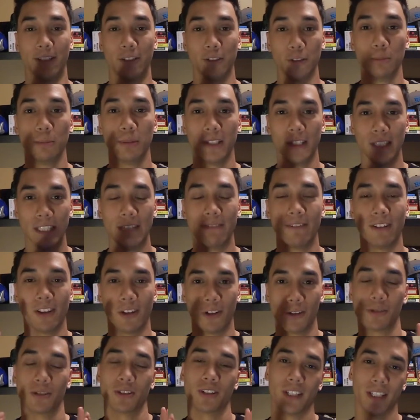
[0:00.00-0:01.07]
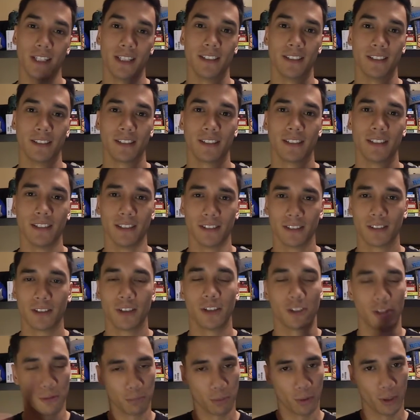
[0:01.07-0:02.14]
do believe in those things to a
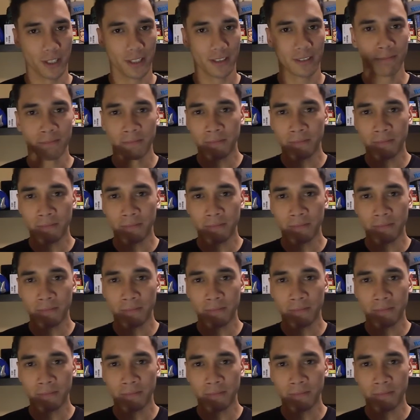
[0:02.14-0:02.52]
certain point.